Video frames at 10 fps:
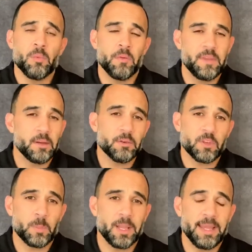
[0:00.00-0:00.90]
while vehicle
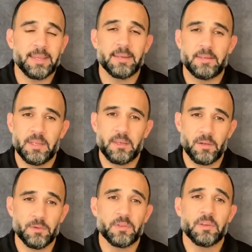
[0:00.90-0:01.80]
supply
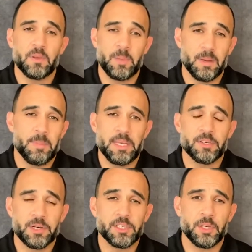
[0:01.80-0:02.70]
continues to be a
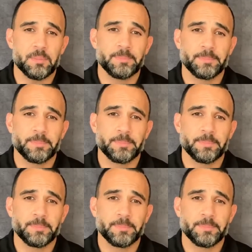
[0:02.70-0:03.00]
major issue.